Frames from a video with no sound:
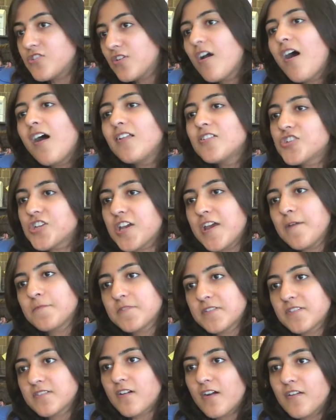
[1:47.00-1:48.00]
college
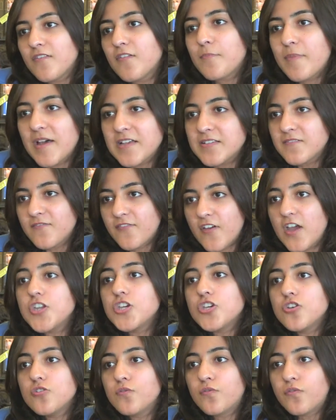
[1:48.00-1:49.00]
campuses are the best
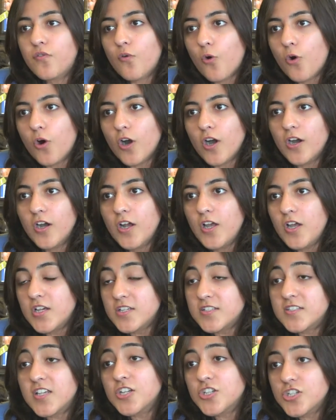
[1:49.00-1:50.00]
venue for
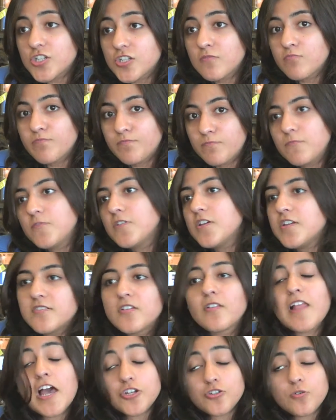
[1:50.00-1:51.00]
such
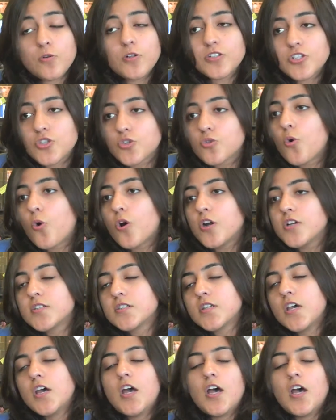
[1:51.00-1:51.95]
intellectual discourse.